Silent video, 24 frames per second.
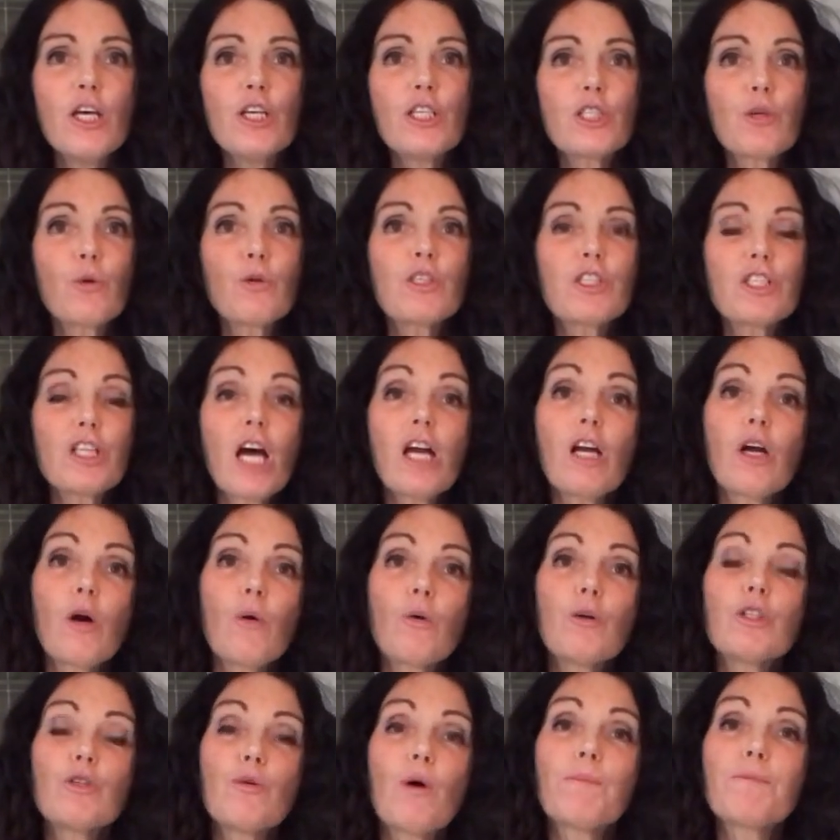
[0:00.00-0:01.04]
So it's not
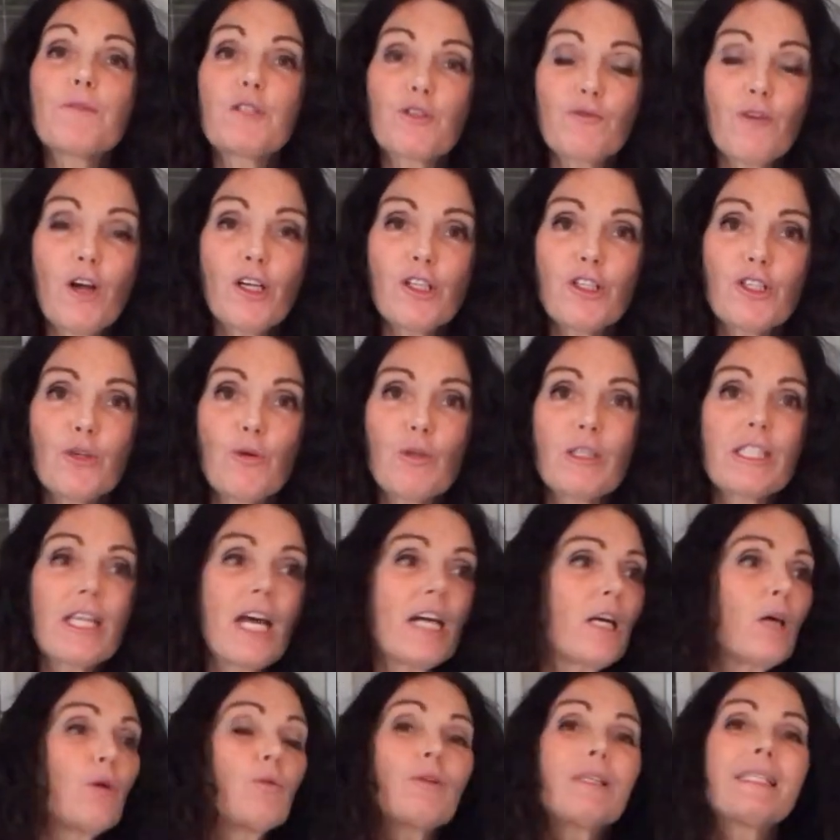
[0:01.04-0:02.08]
going to obstruct you. It's
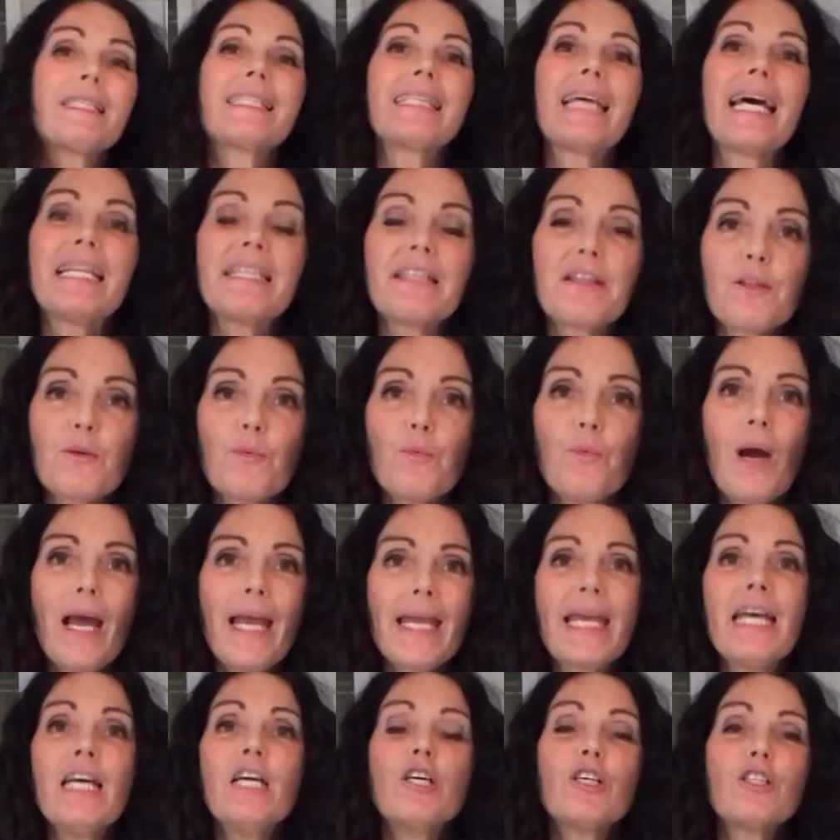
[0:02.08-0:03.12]
not going to stand in the
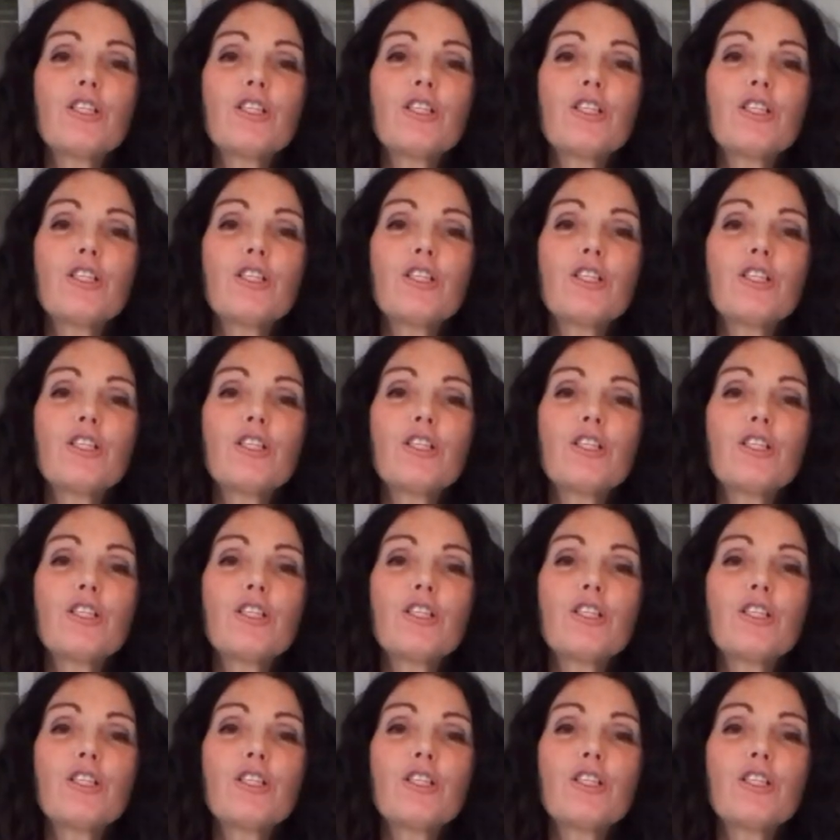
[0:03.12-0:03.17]
way.